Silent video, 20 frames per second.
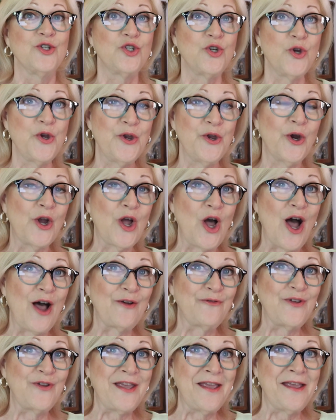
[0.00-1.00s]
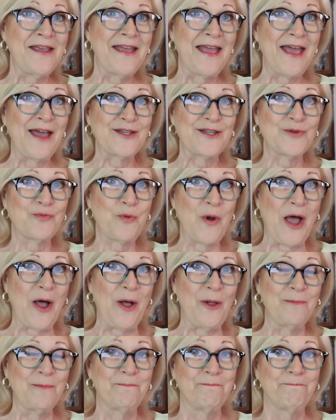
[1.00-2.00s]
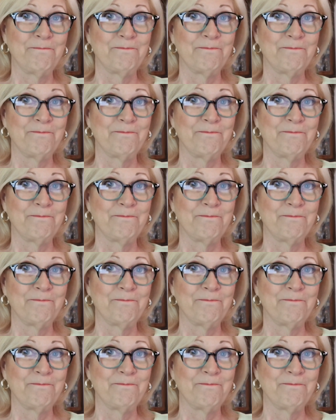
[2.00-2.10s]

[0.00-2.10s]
to your coffee as well.